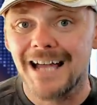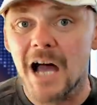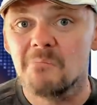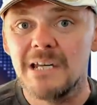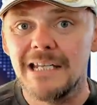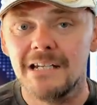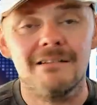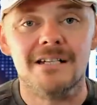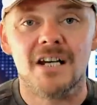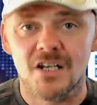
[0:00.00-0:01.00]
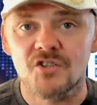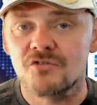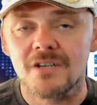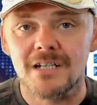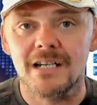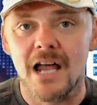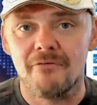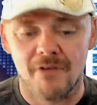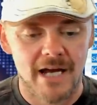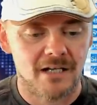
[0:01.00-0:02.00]
our media is at constructing their
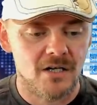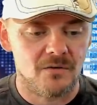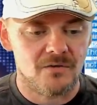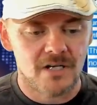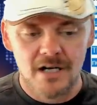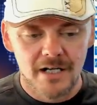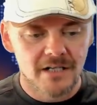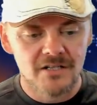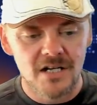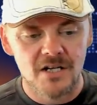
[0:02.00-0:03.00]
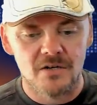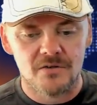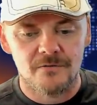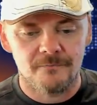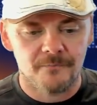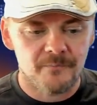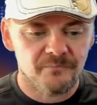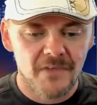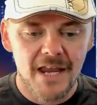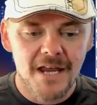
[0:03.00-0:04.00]
fake news. It continues.
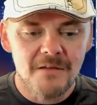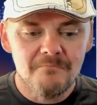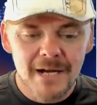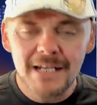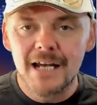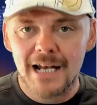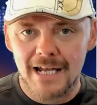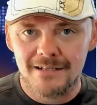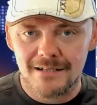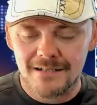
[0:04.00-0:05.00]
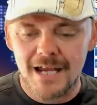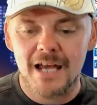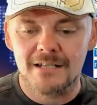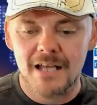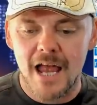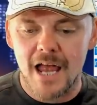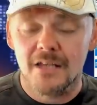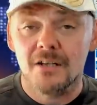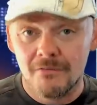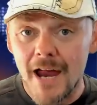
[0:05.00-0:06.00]
Media Lens, it says there,
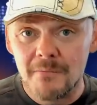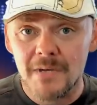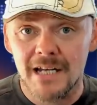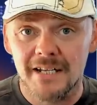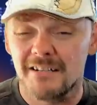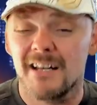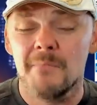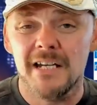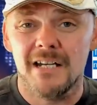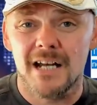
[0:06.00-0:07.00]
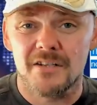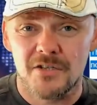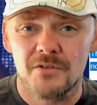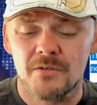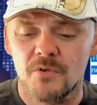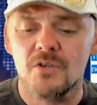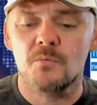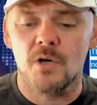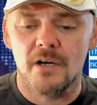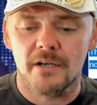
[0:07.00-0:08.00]
the great Media Lens, do some good
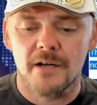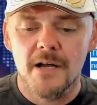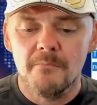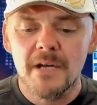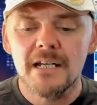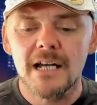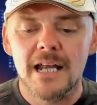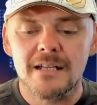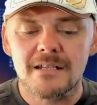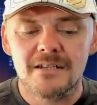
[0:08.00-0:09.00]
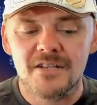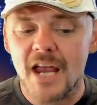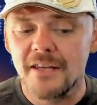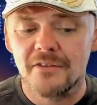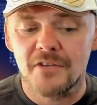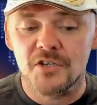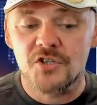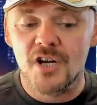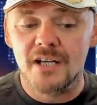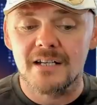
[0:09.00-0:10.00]
work. Media Lens said that
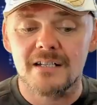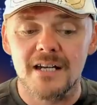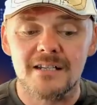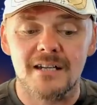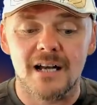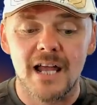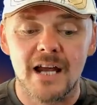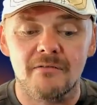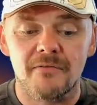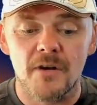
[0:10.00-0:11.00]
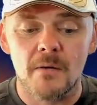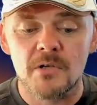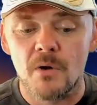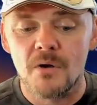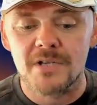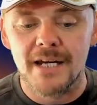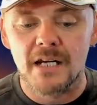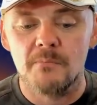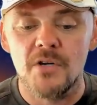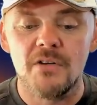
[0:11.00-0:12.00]
journalist Ian Sinclair confirmed, quote, in
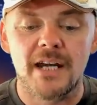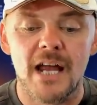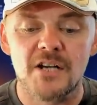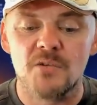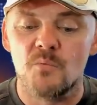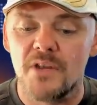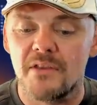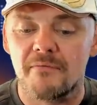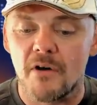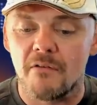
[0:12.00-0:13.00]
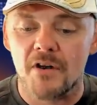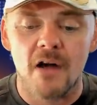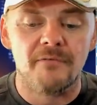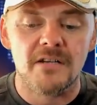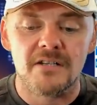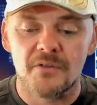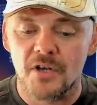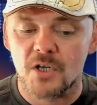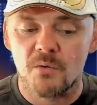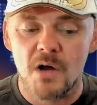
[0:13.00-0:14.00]
communication with the Foreign Office
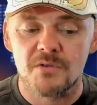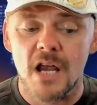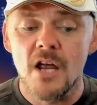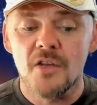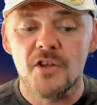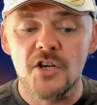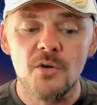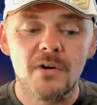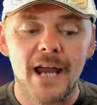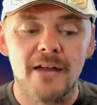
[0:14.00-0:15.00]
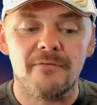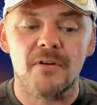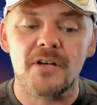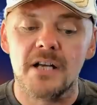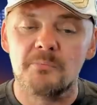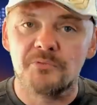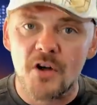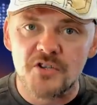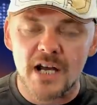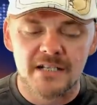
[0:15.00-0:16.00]
that, quote, the UK funded a
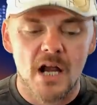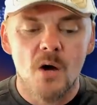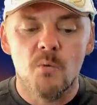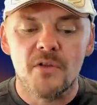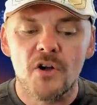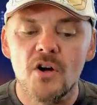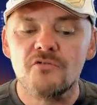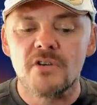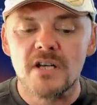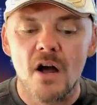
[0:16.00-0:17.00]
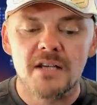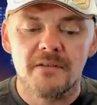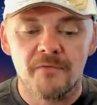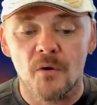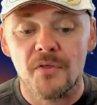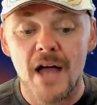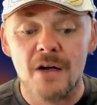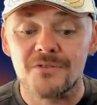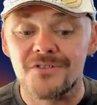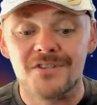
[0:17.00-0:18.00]
project worth
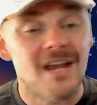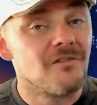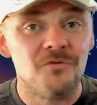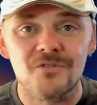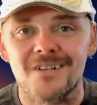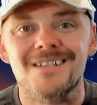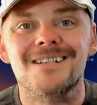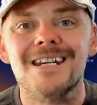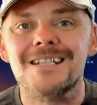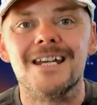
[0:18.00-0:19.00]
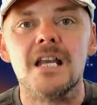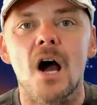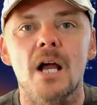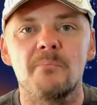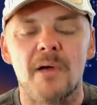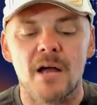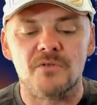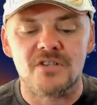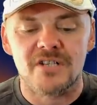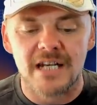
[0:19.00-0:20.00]

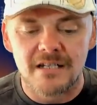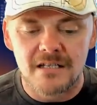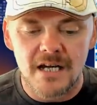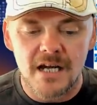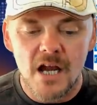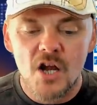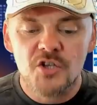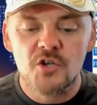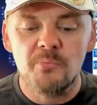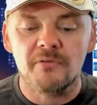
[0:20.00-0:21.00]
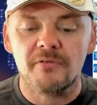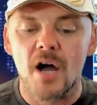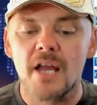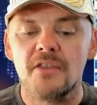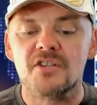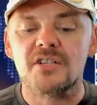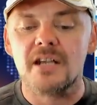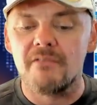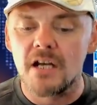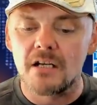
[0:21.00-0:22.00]
£194,769.60 to provide the
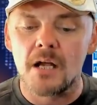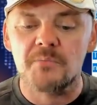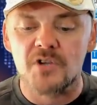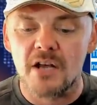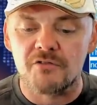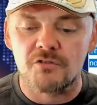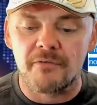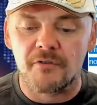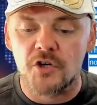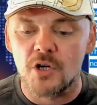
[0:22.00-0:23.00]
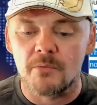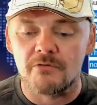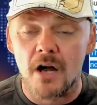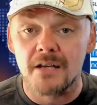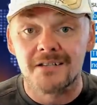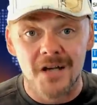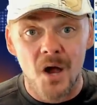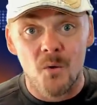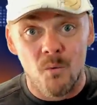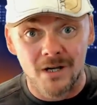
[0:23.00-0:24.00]
Syrian Observatory for Human Rights,
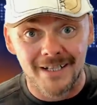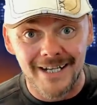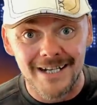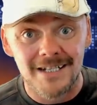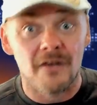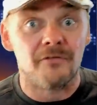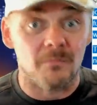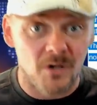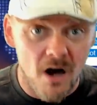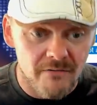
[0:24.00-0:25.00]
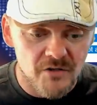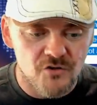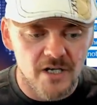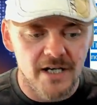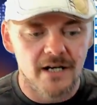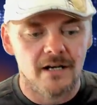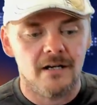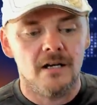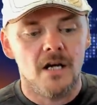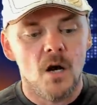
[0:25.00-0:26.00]
one geezer from Coventry,
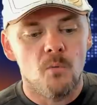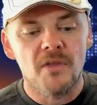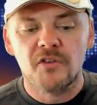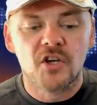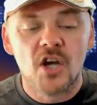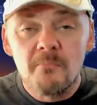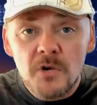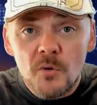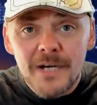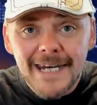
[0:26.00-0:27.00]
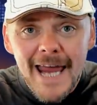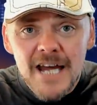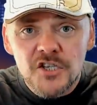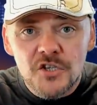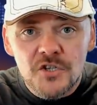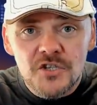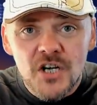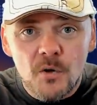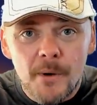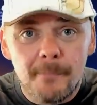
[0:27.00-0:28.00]
with communications
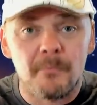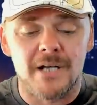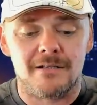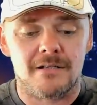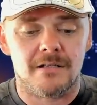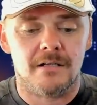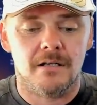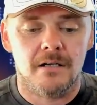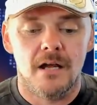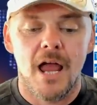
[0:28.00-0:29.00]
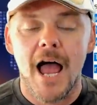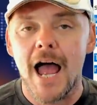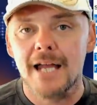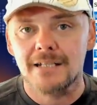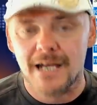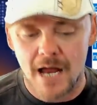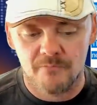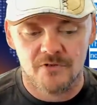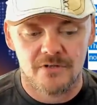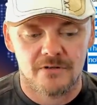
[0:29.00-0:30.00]
equipment and
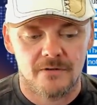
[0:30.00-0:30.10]
cameras.